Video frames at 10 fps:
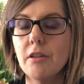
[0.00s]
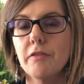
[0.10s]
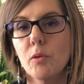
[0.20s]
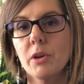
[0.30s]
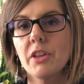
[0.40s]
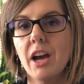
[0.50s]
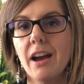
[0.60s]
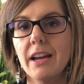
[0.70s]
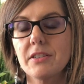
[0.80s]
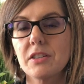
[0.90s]
for the
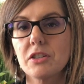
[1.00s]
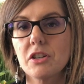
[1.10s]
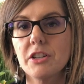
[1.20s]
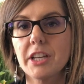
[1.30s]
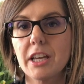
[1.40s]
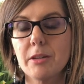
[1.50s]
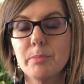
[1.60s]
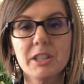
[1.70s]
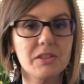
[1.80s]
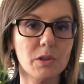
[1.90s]
eye to turn again,
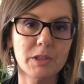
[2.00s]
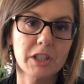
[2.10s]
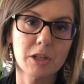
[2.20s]
but it's only